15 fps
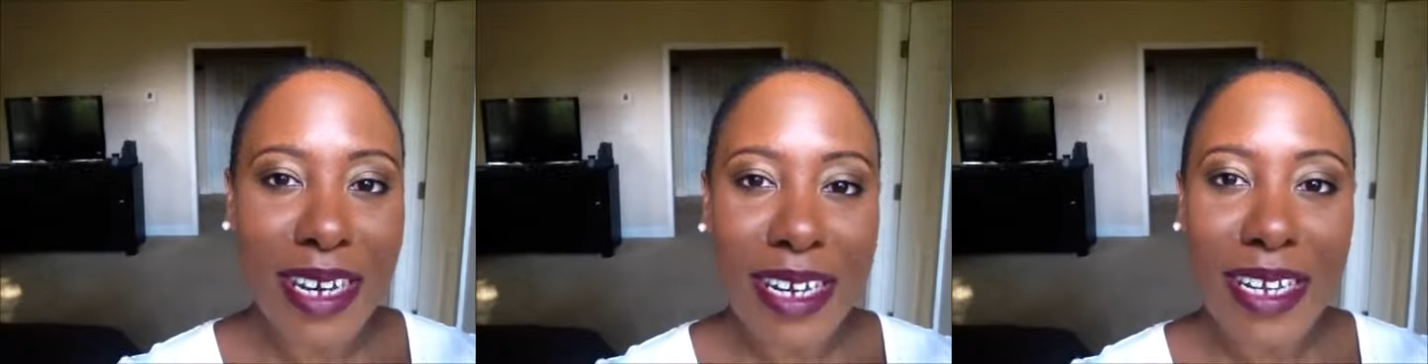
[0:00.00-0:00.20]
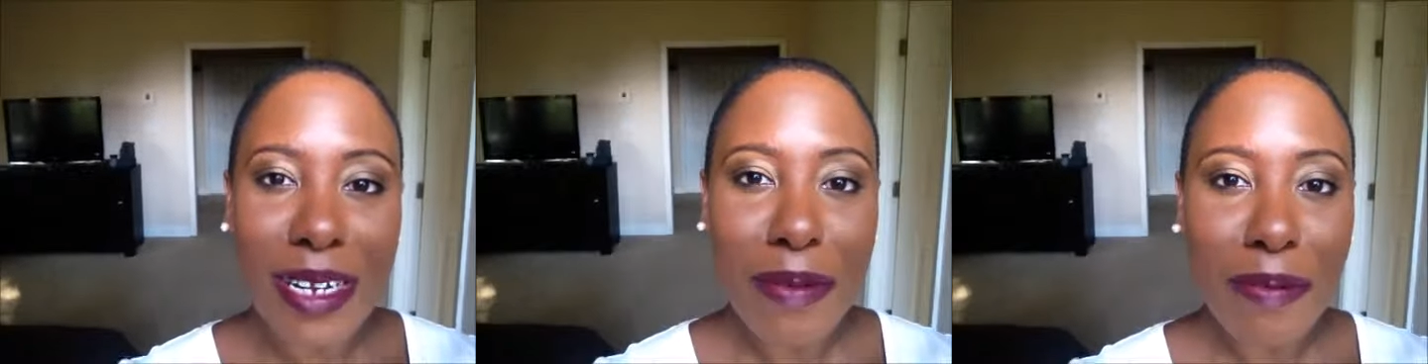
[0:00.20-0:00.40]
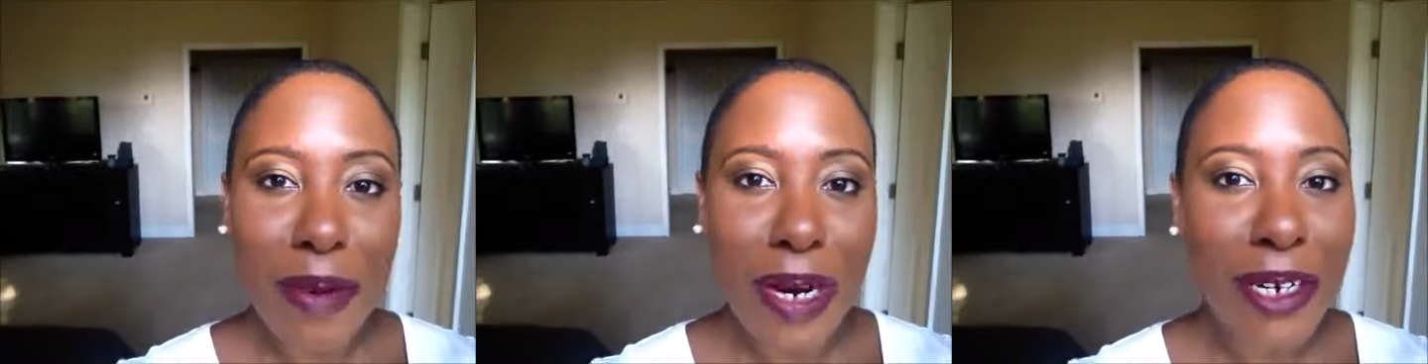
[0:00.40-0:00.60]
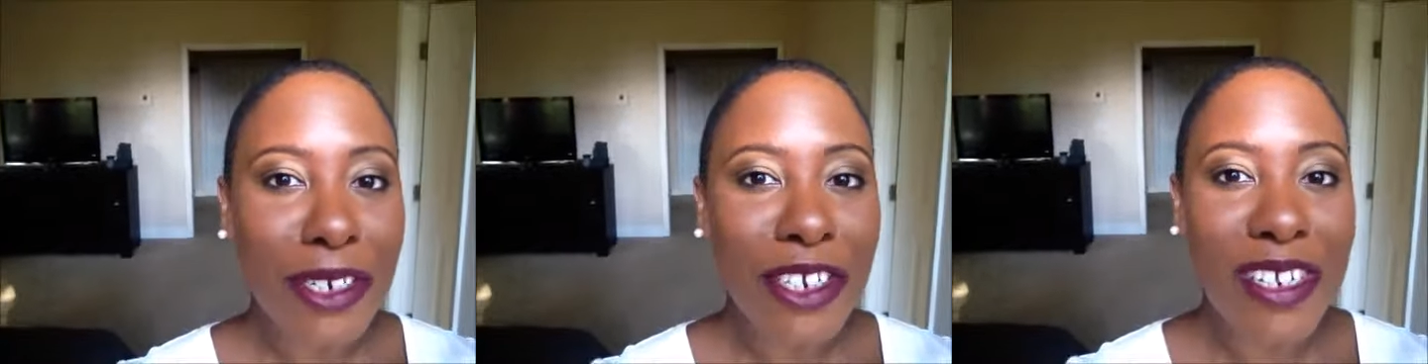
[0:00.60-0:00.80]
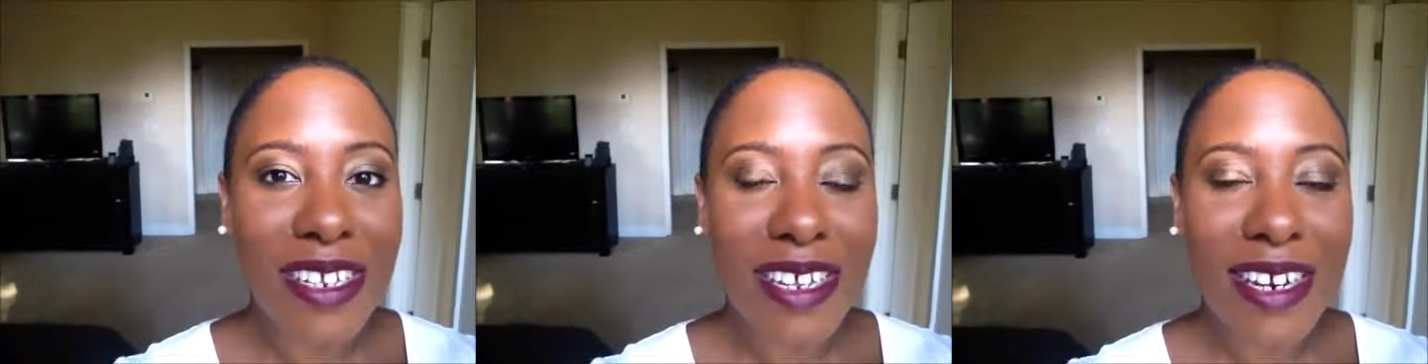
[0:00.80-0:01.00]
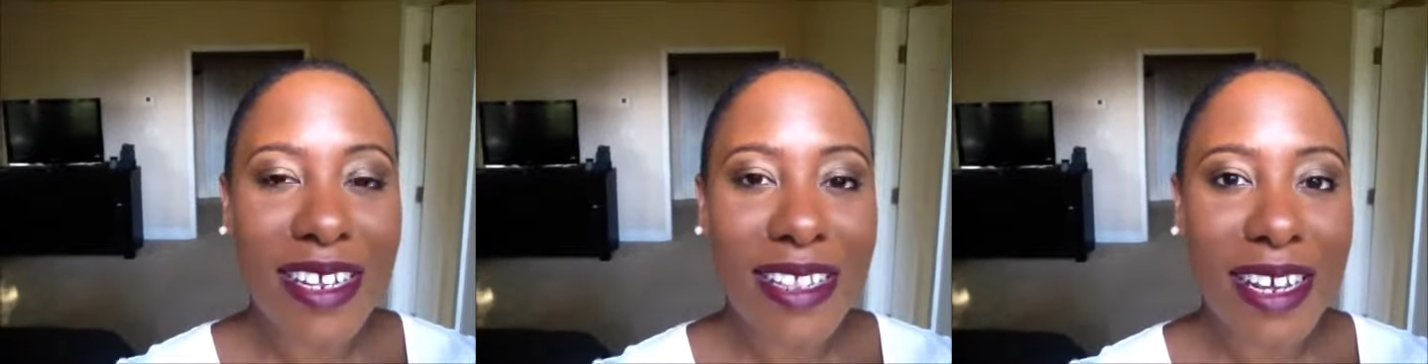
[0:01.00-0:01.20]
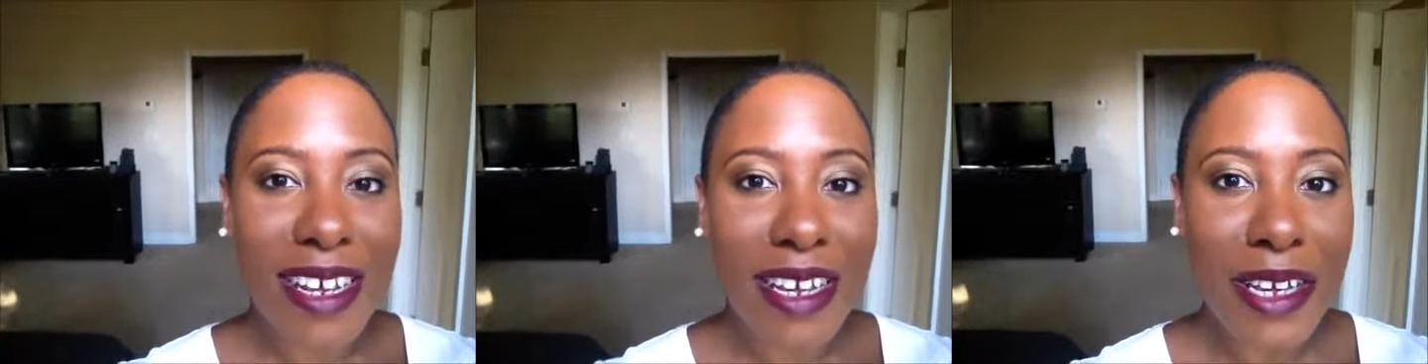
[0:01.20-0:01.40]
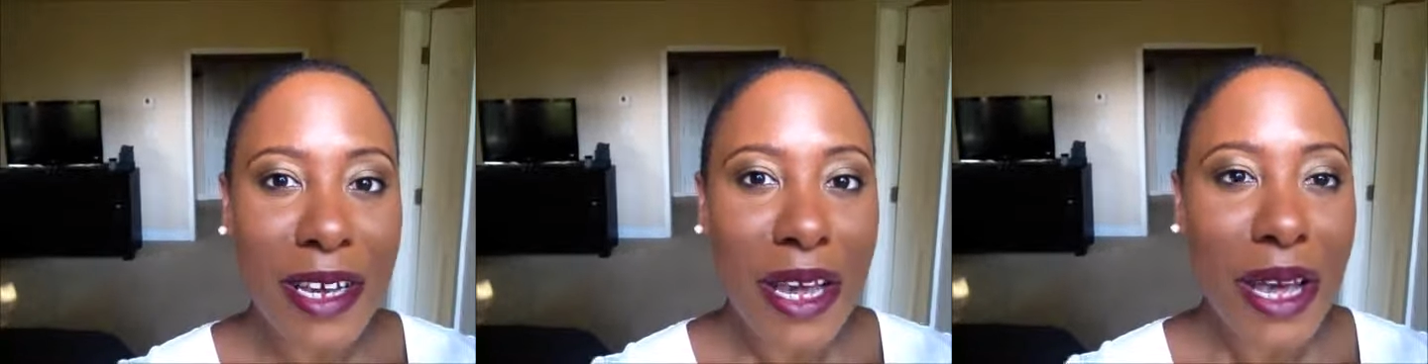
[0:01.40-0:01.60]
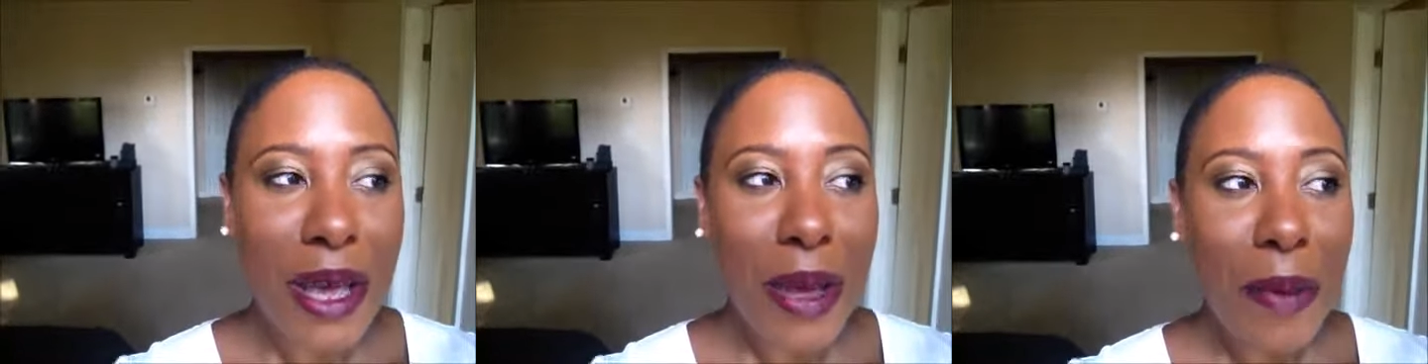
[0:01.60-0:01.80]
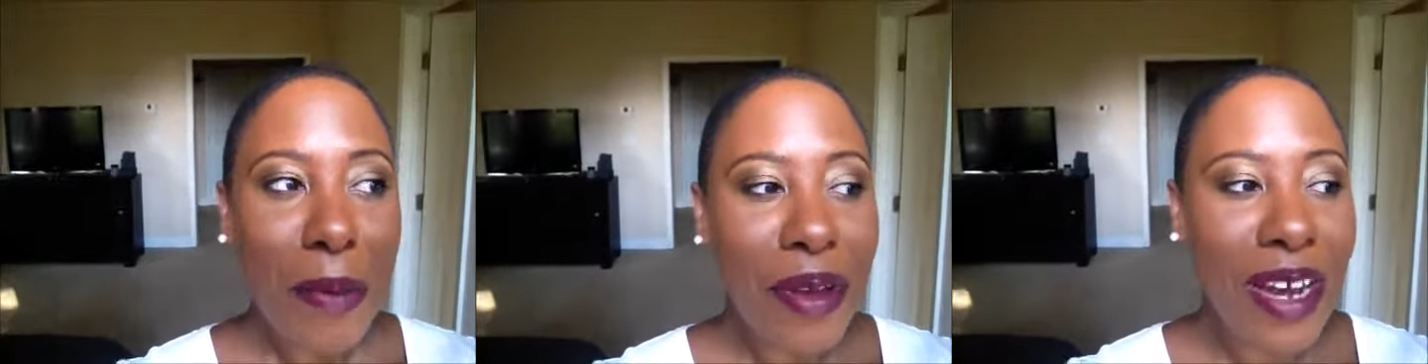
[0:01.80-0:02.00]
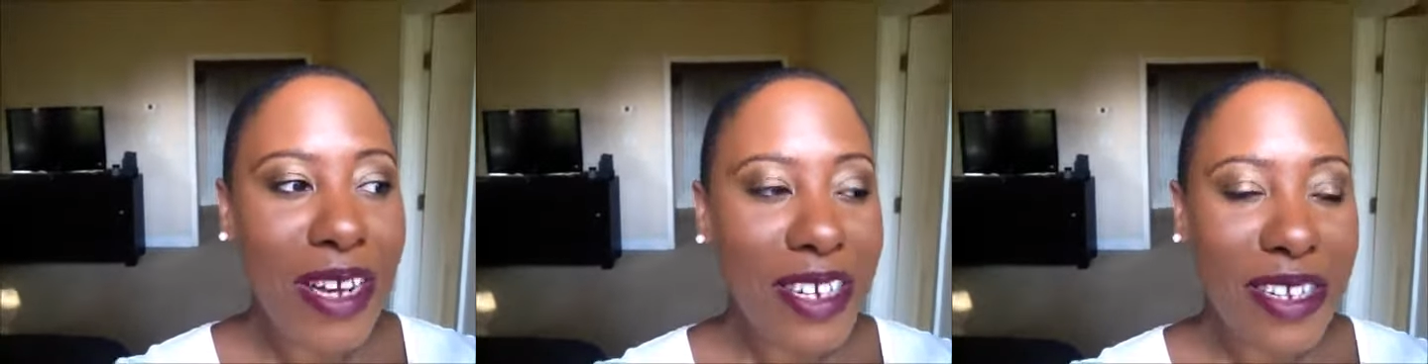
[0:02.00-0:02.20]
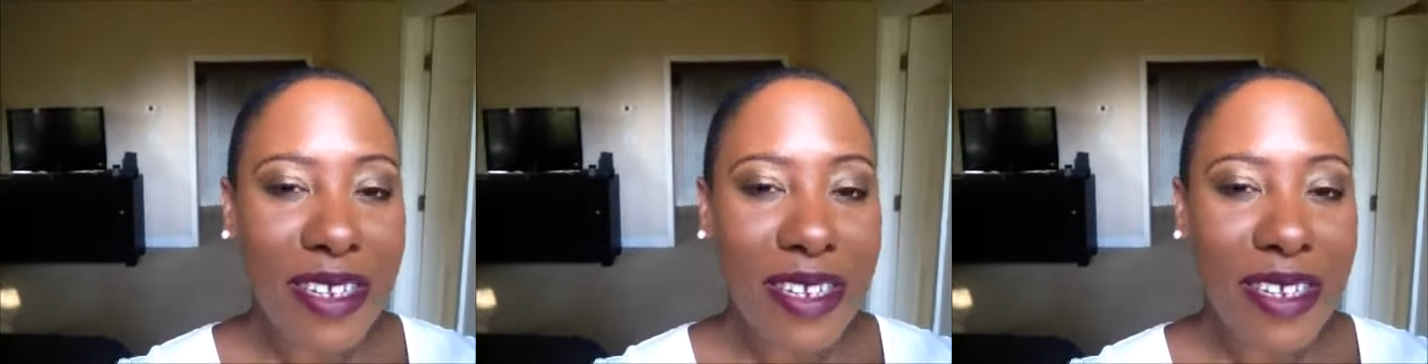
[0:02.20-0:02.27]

I didn't purchase anything, But